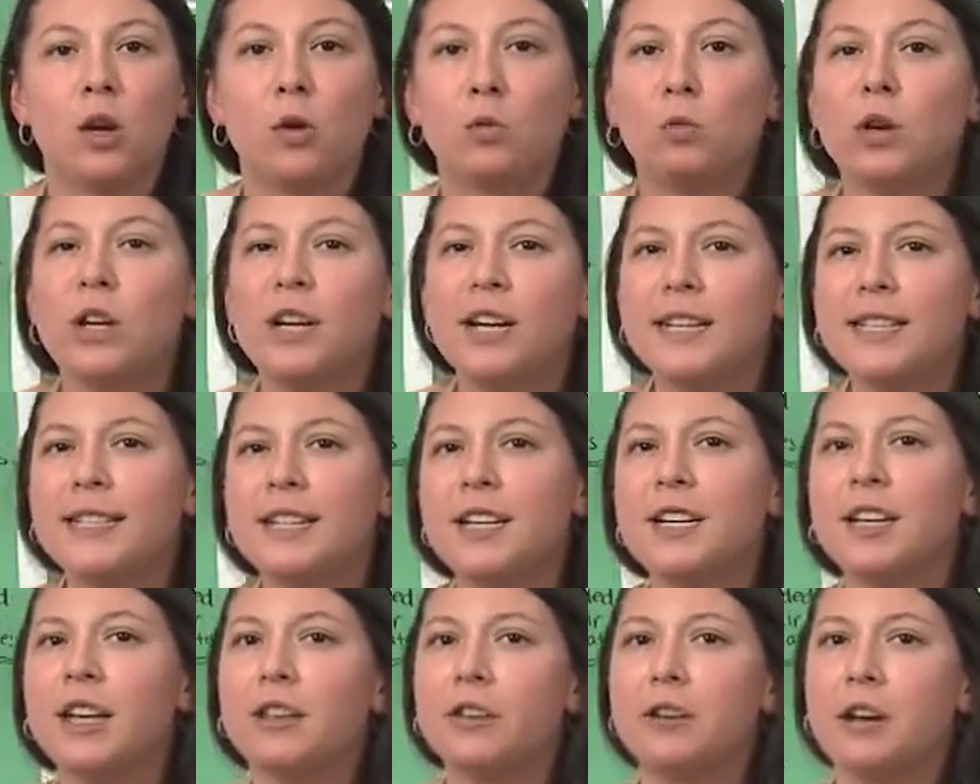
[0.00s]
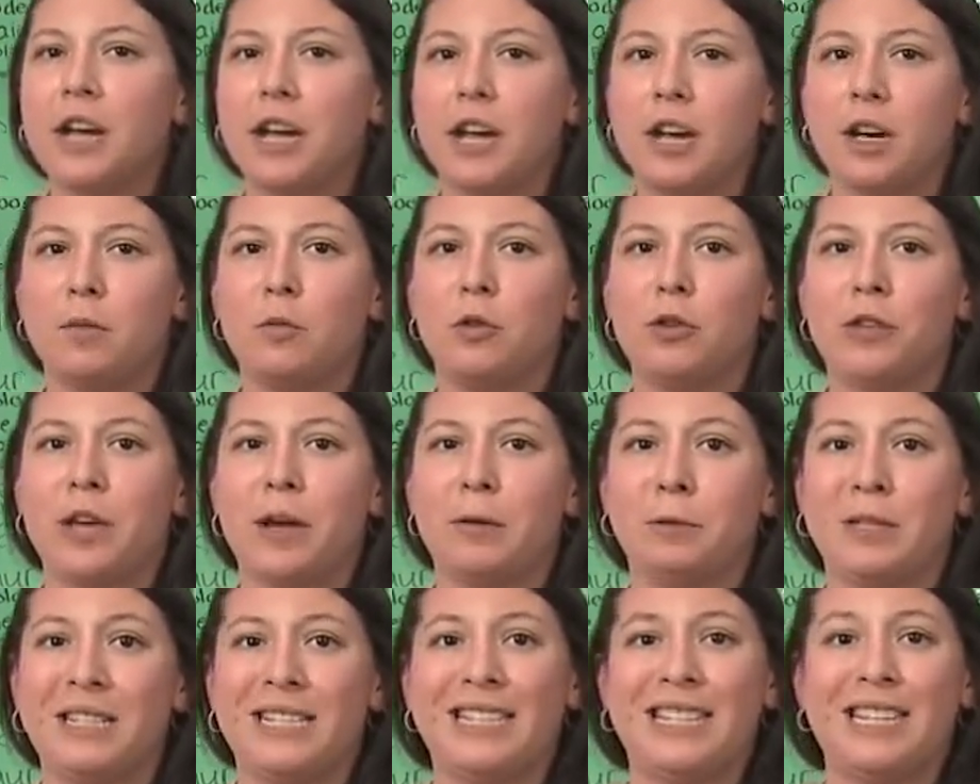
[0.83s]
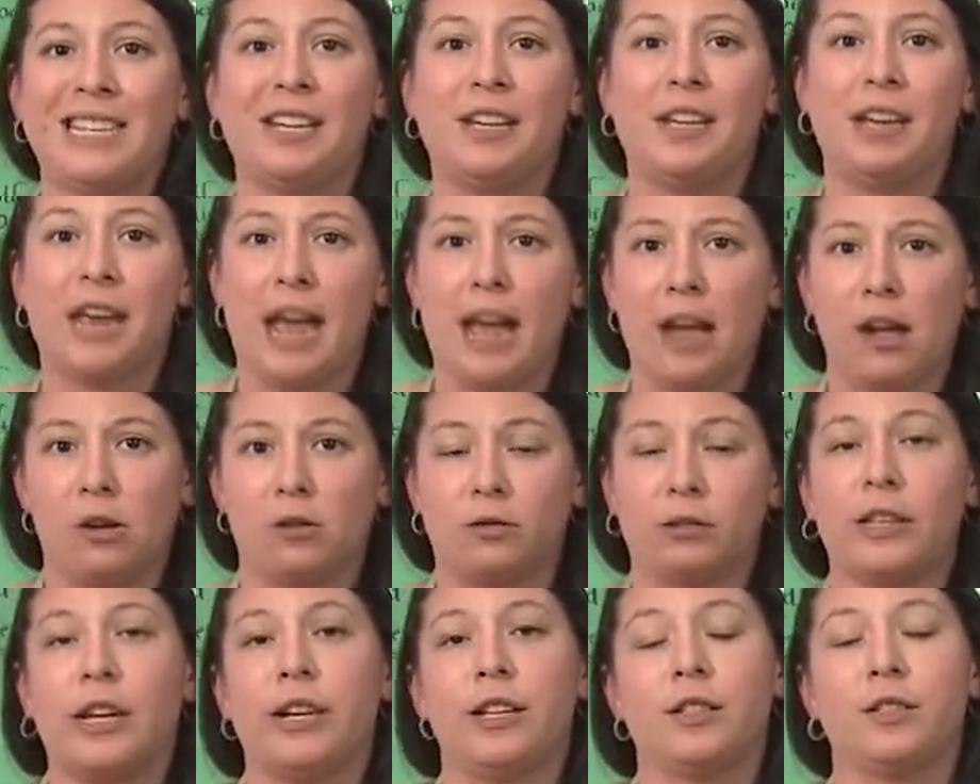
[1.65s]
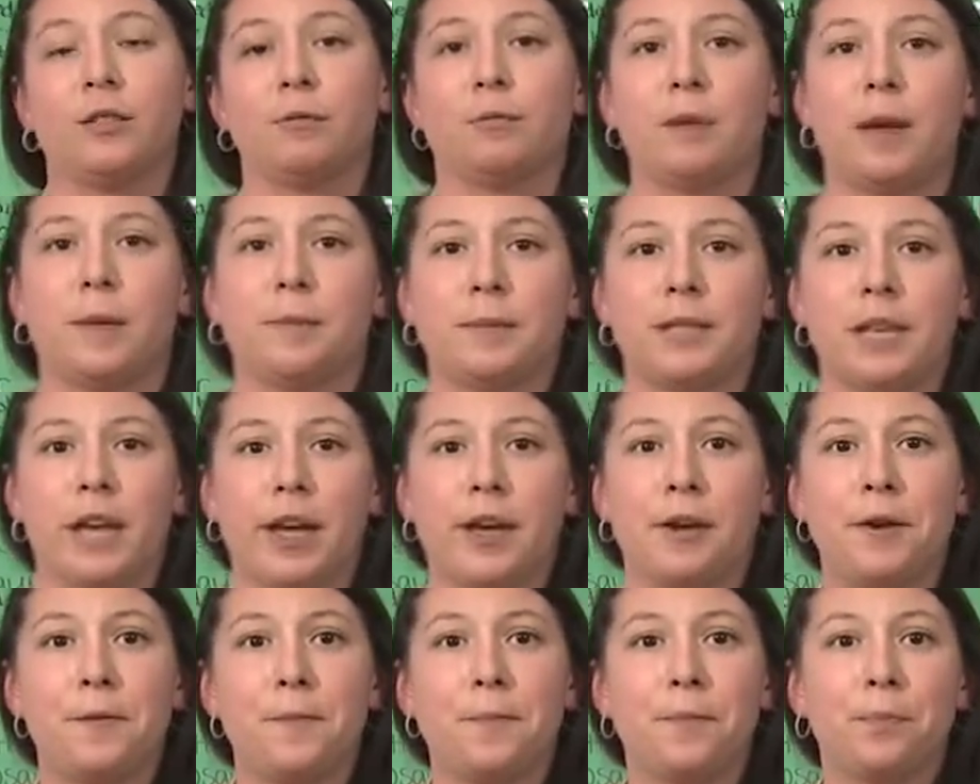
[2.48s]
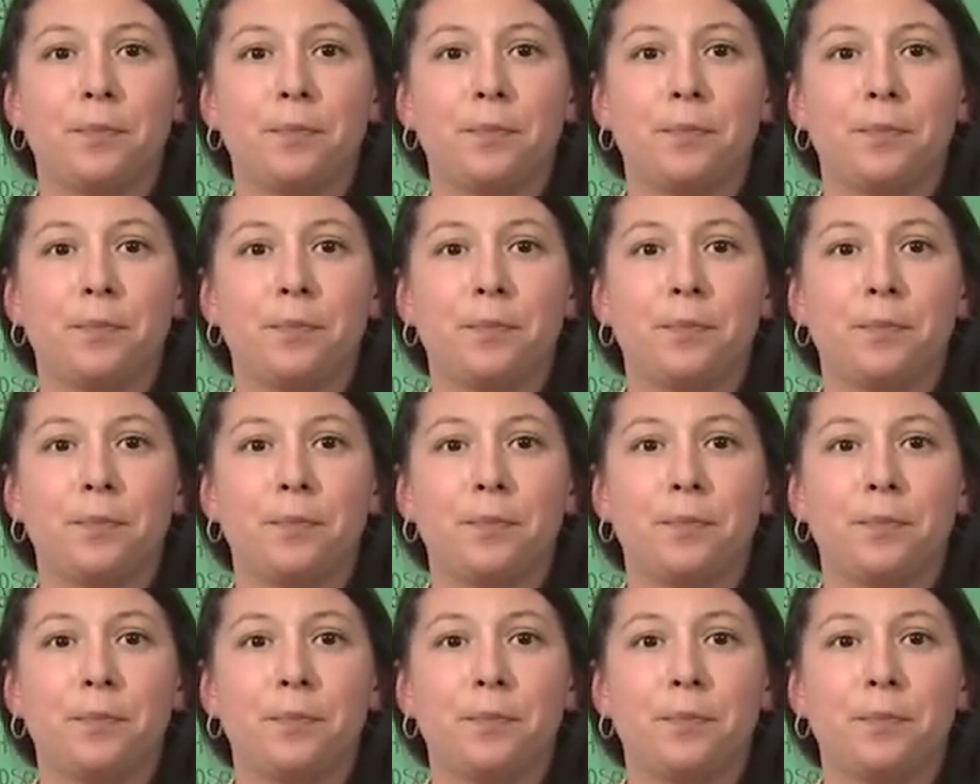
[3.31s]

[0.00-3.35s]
What is another animal that we see now that is a reptile?